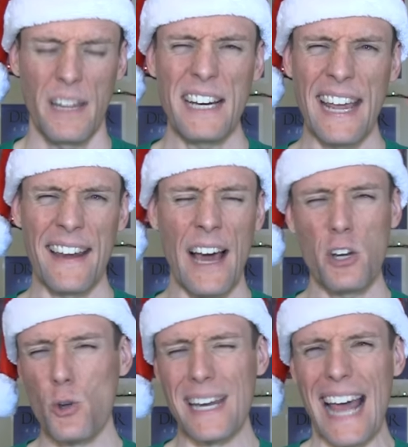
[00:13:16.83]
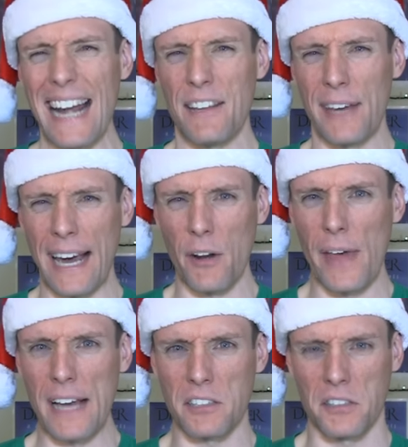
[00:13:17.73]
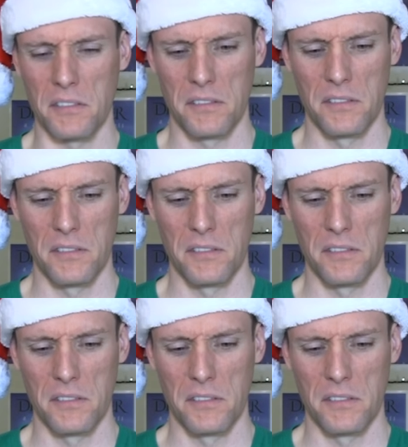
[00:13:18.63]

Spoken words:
Then again, how do you get anything out of that?